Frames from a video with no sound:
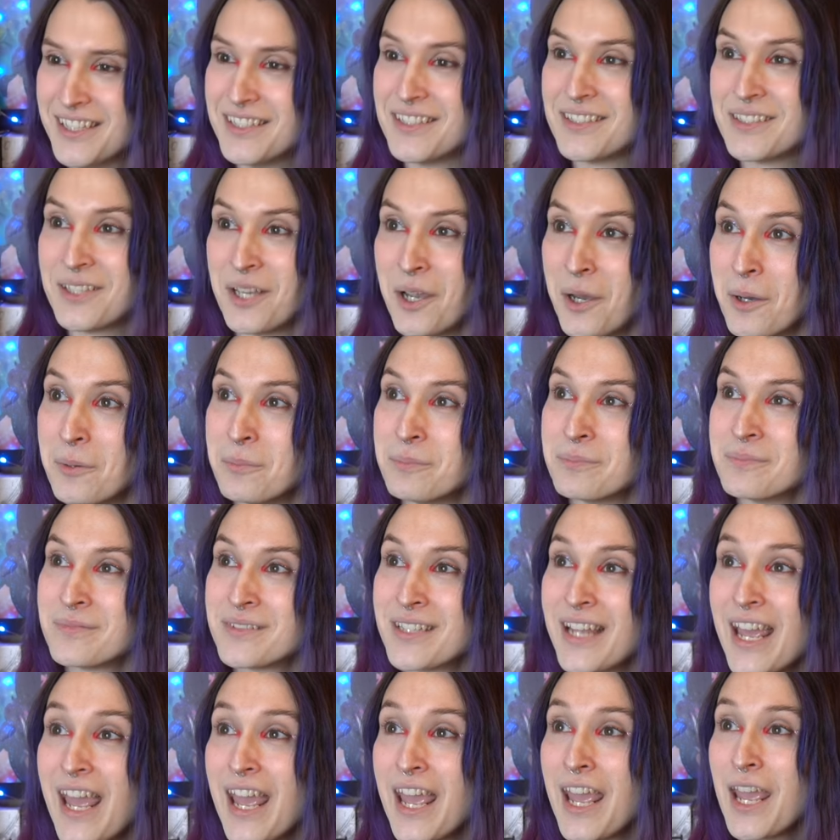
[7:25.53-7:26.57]

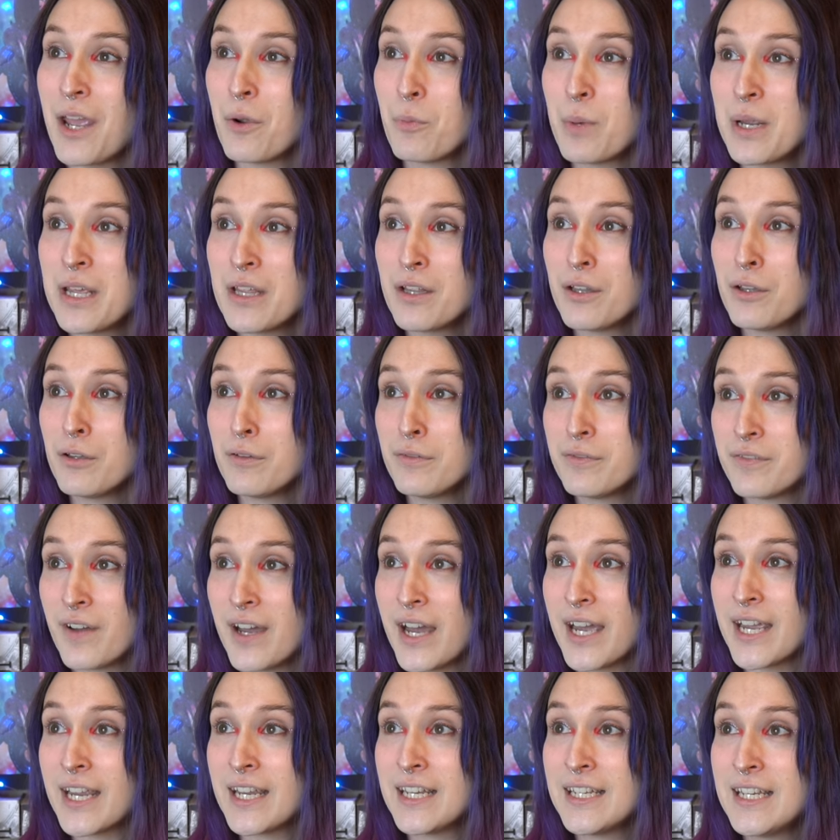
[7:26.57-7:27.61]
Someday we'll
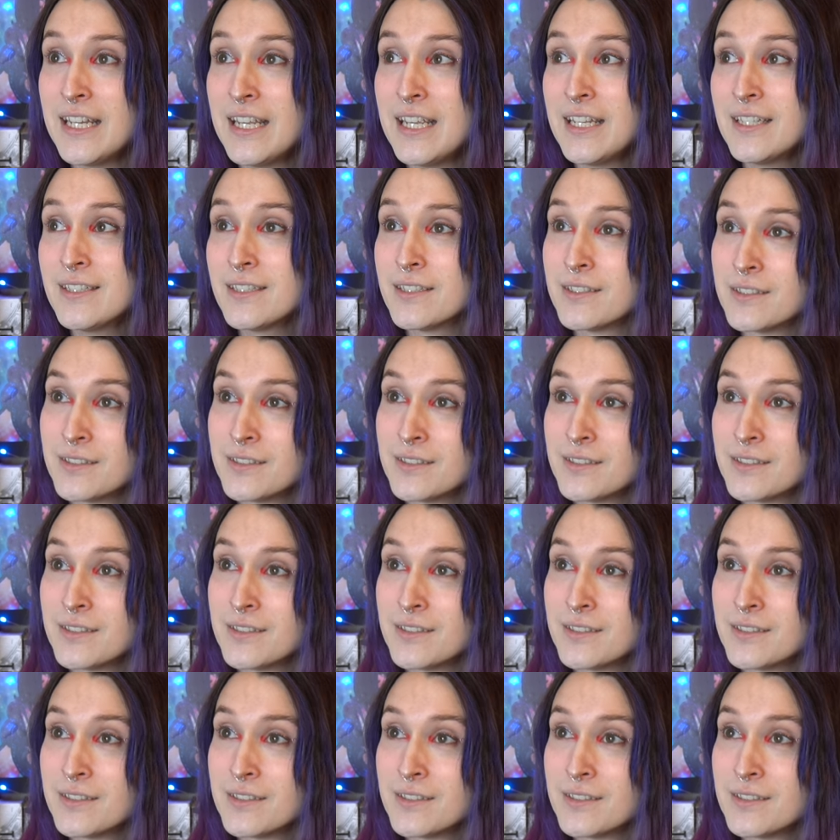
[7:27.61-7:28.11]
find it.